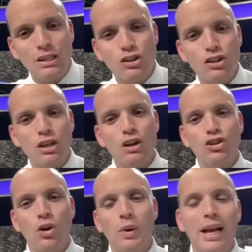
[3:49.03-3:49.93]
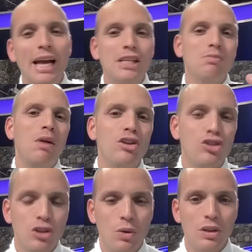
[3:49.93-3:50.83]
It's just not showing as
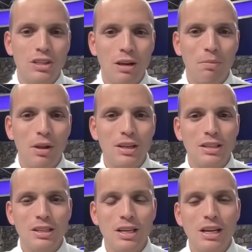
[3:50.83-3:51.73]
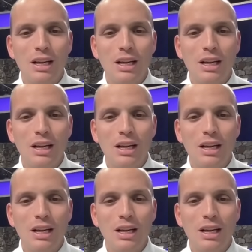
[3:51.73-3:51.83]
much snow in the same places.